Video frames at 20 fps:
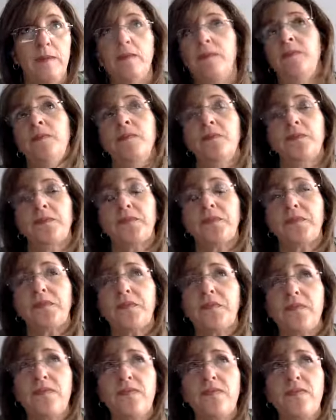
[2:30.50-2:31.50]
and
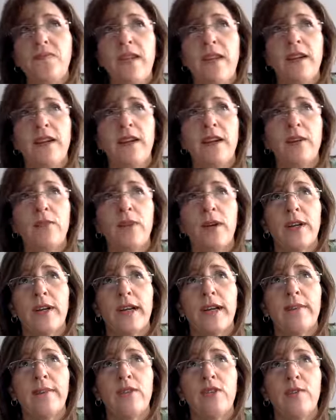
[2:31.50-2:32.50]
I, what
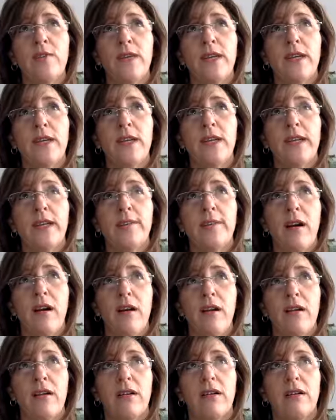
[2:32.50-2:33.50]
came to me in my
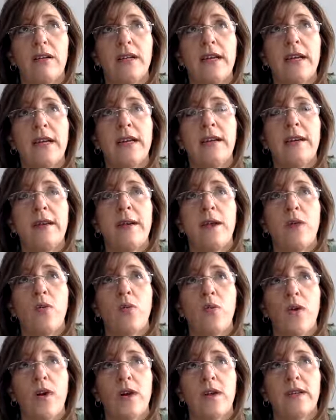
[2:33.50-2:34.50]
heart
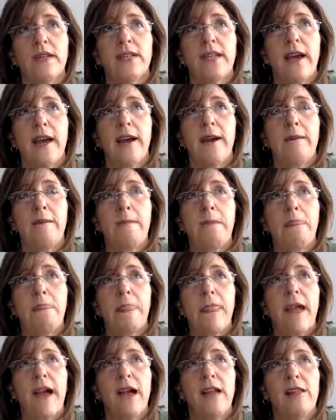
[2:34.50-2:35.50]
was that
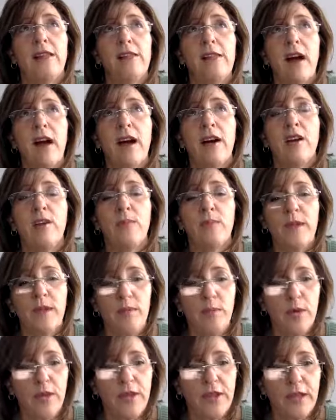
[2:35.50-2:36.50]
a lot of
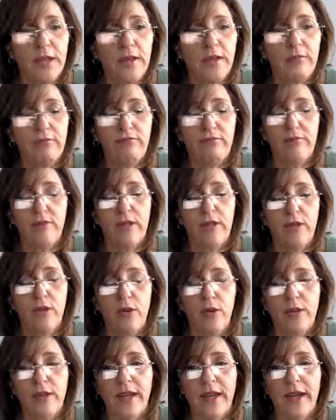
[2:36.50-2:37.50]
people think you
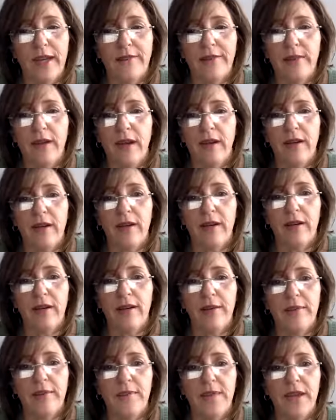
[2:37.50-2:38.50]
know that uh,
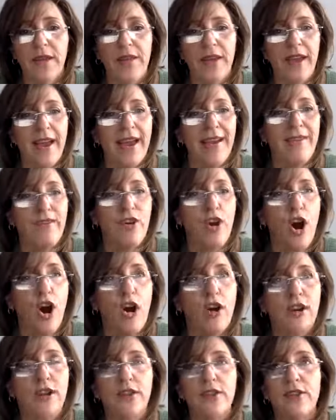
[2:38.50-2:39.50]
that they have
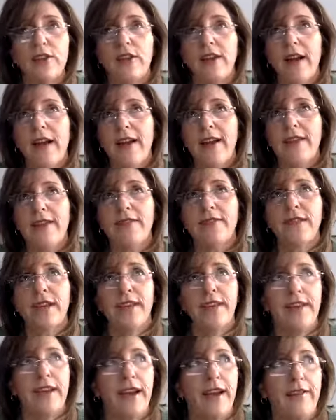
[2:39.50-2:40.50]
God in their life, that
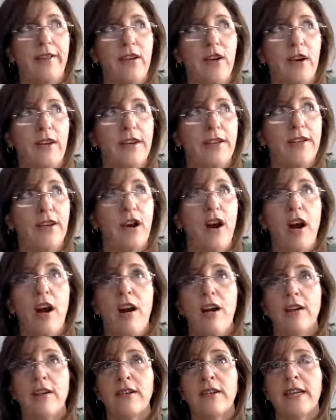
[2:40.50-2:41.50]
they have God in their
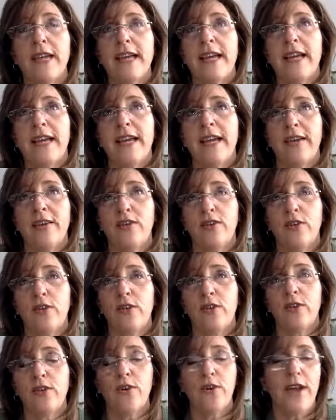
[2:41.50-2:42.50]
heart, and they're going
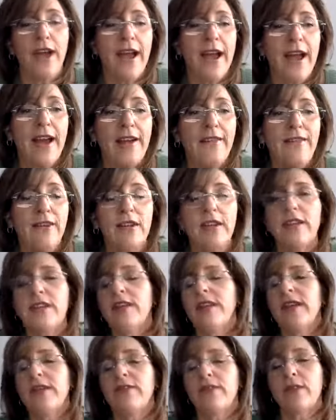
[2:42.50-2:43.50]
to go to heaven,
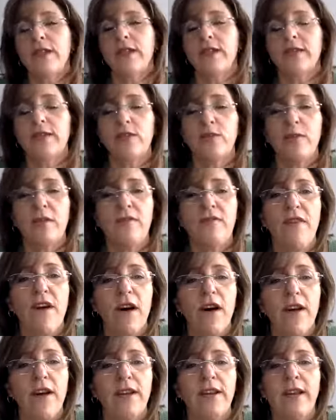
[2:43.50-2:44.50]
and everything is going to be
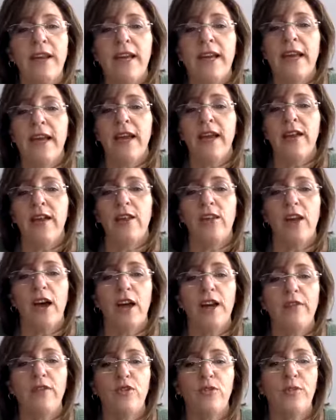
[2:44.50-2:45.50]
fine. And a
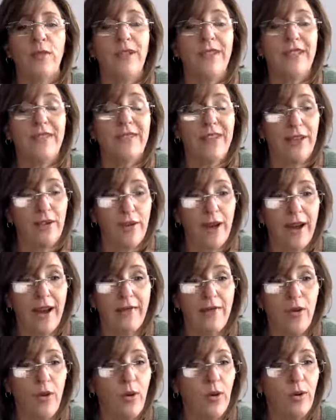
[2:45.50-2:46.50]
lot of you believe that you have
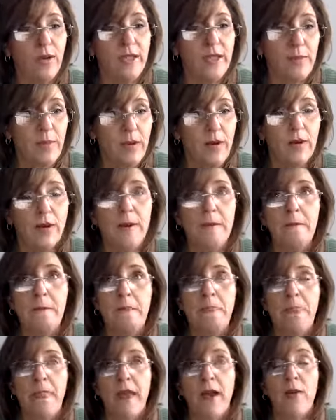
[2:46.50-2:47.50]
the Holy Spirit.
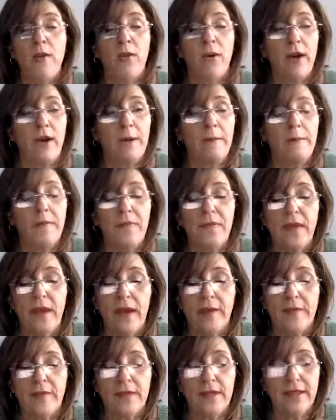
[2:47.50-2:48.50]
Well,
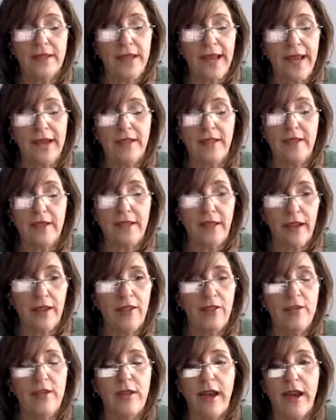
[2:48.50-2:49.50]
I'm sad to tell
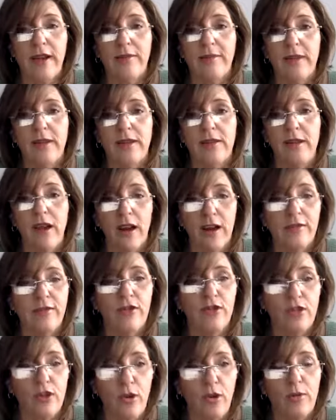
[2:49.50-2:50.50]
you that a lot of you
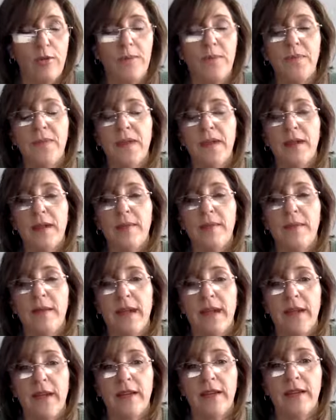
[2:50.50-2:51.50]
don't.
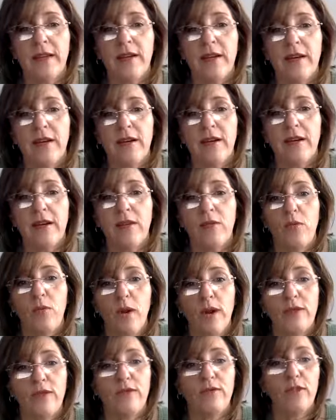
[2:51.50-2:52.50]
And uh,
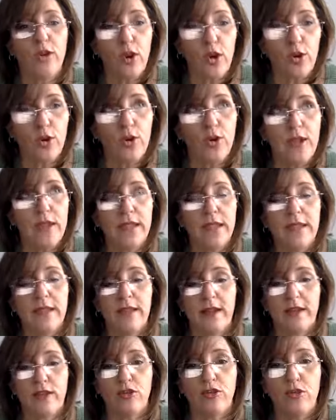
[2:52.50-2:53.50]
what you've learned is
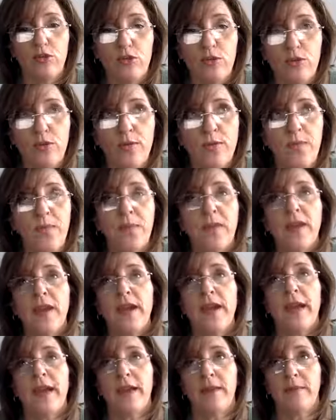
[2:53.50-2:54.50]
not true.
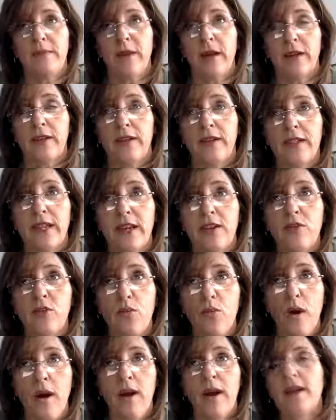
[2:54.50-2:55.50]
And I'm going to tell you
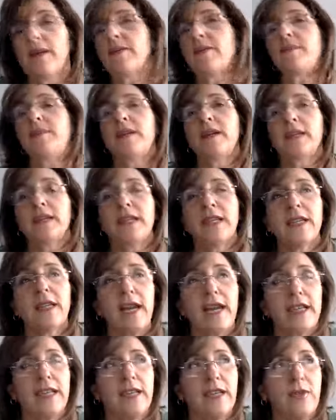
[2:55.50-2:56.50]
why. Because, like
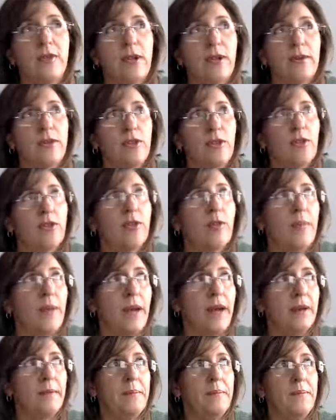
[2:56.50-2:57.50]
last night when I was going to
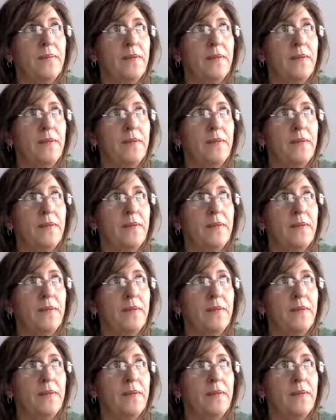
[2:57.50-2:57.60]
bed,